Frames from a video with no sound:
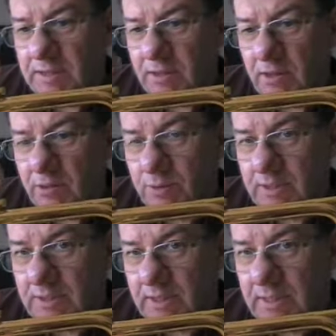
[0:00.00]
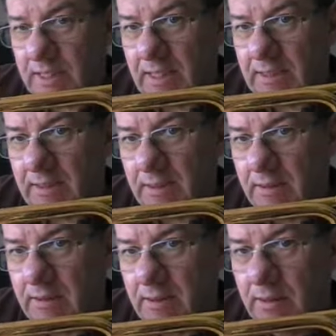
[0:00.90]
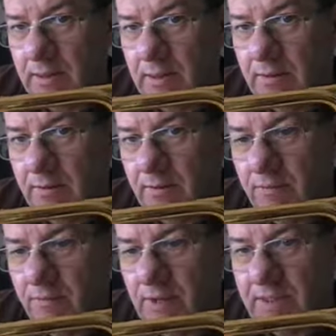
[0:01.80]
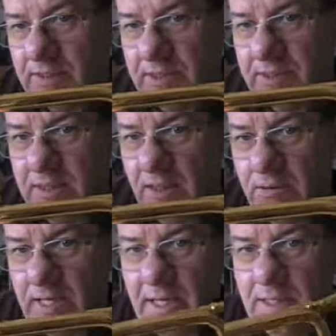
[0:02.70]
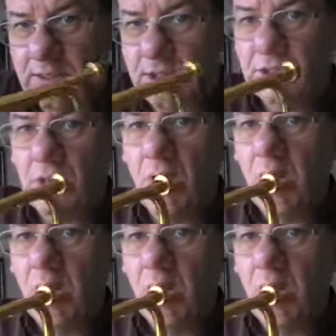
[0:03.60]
so I twist it again. There it is, locates,